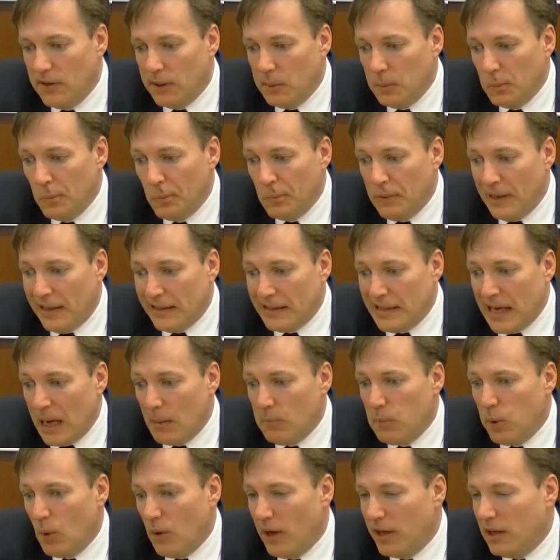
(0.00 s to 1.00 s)
And at
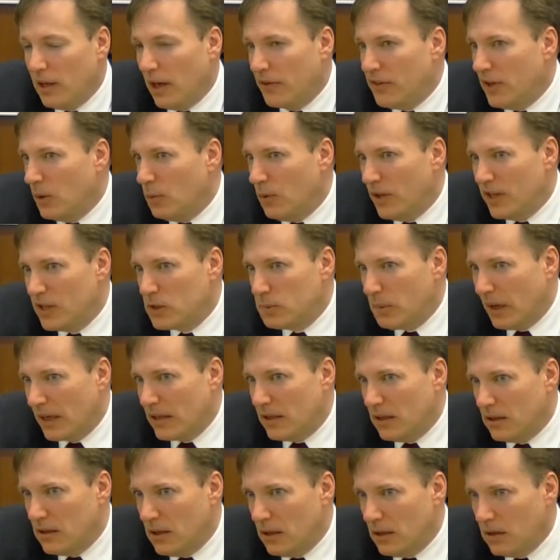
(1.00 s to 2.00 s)
that point, I think we
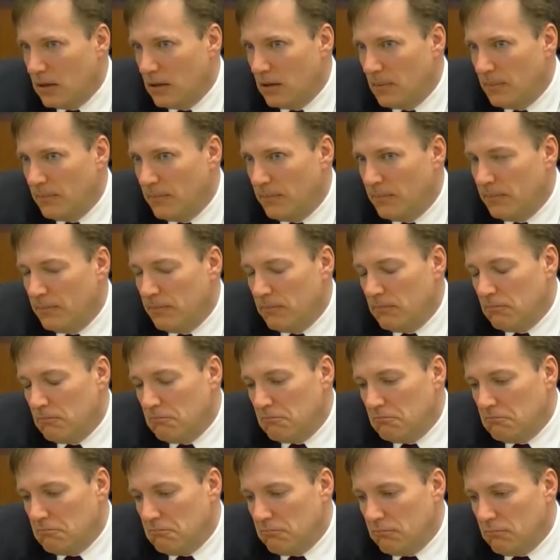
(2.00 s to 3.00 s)
expected that
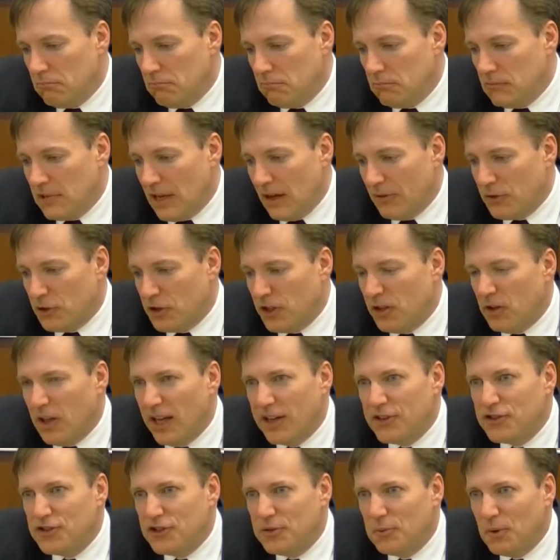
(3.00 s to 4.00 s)
after the
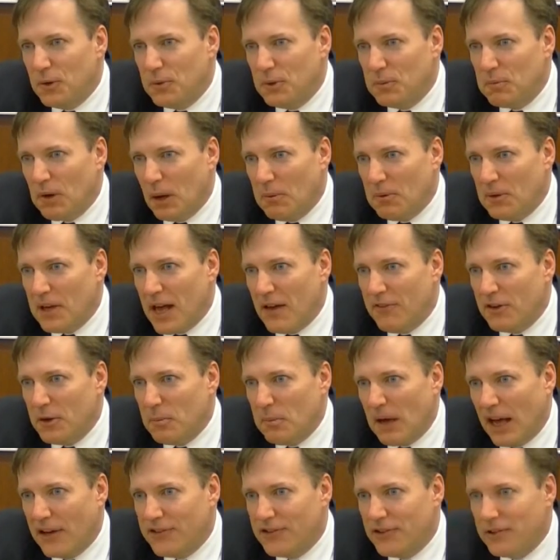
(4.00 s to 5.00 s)
election, we would probably have an
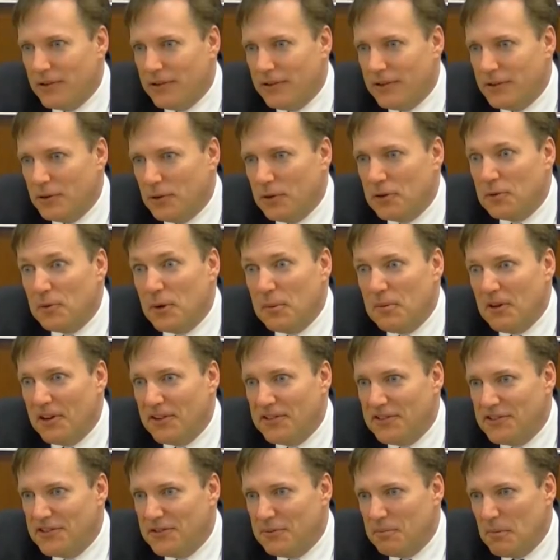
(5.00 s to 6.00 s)
ambassador in two or three
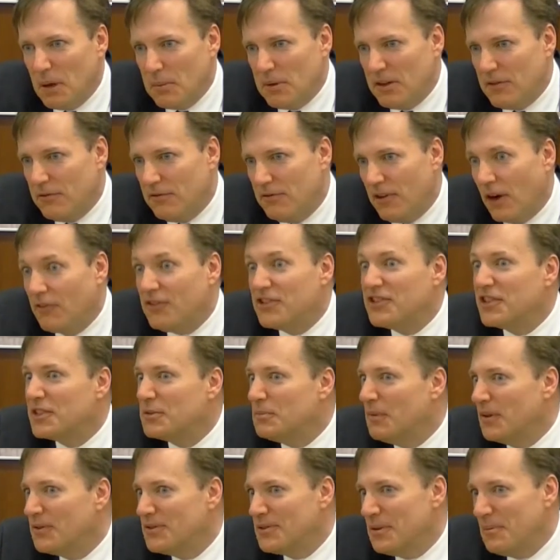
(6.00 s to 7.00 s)
months, maybe five or
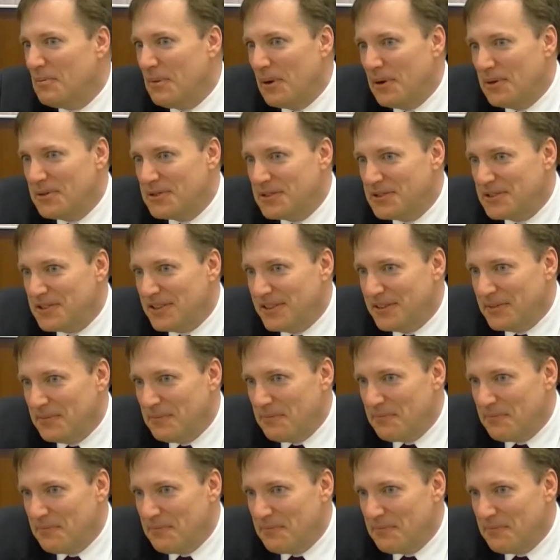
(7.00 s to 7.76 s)
six months at most